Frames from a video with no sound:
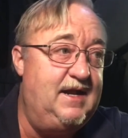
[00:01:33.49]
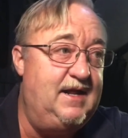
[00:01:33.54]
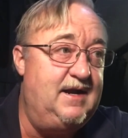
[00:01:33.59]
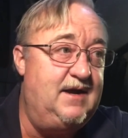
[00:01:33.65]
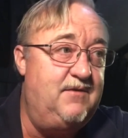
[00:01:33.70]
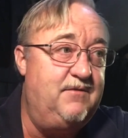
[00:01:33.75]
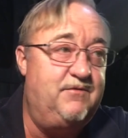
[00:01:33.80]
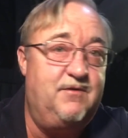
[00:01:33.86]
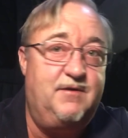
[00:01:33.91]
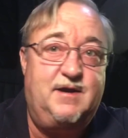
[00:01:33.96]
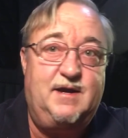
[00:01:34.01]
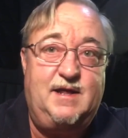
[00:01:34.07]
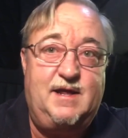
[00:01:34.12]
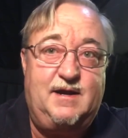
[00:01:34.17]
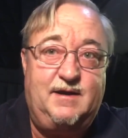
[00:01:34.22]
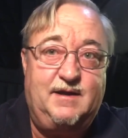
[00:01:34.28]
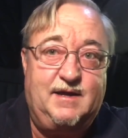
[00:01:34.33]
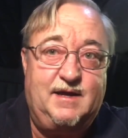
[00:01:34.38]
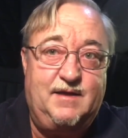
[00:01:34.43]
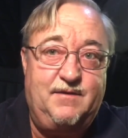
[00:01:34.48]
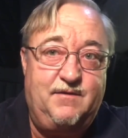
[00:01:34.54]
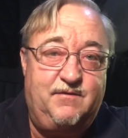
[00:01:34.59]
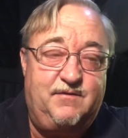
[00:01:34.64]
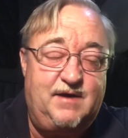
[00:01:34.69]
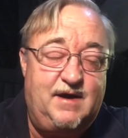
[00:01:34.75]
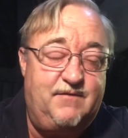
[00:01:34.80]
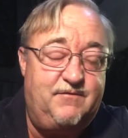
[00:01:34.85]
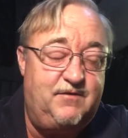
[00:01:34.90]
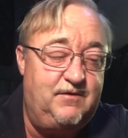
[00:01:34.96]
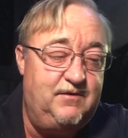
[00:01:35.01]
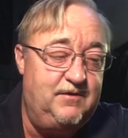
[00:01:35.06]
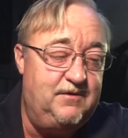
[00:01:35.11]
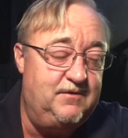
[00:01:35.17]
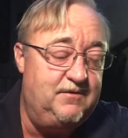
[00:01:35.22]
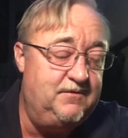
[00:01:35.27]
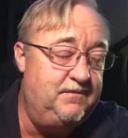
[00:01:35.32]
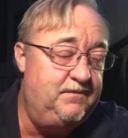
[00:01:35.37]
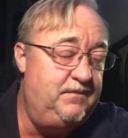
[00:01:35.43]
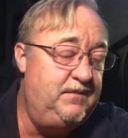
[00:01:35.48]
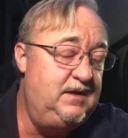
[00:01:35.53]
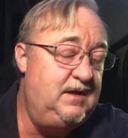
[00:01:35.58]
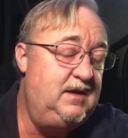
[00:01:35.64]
and I was looking at it again this afternoon.